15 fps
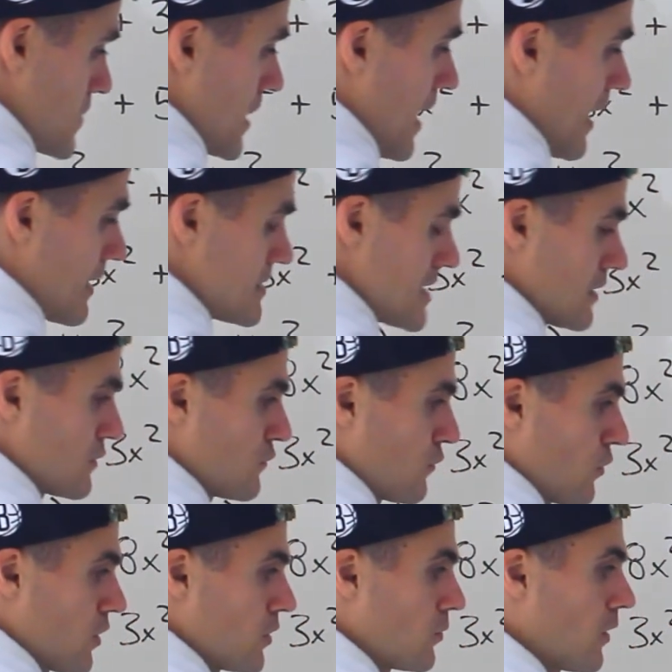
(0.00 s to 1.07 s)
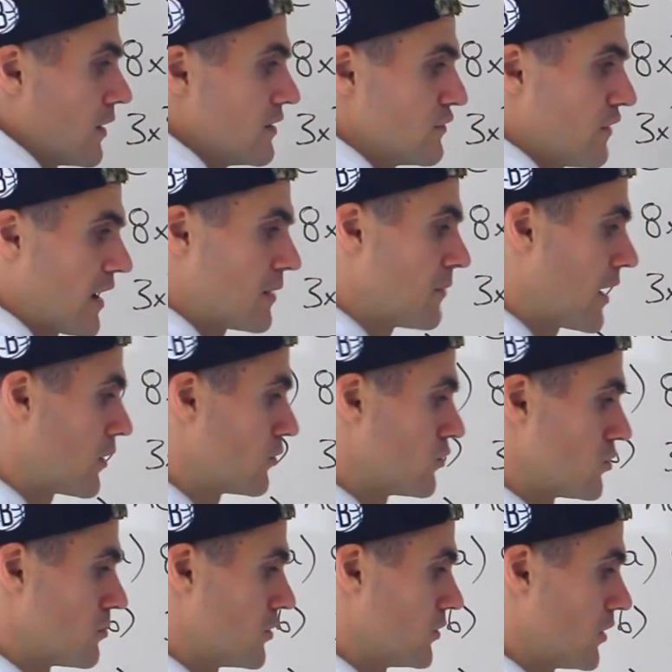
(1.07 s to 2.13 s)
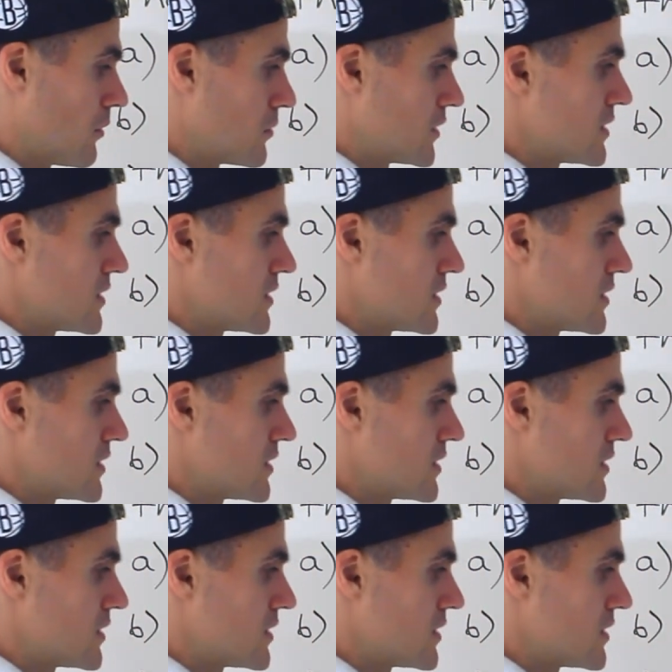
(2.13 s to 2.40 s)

we can't take the 41 divided by a rootable number.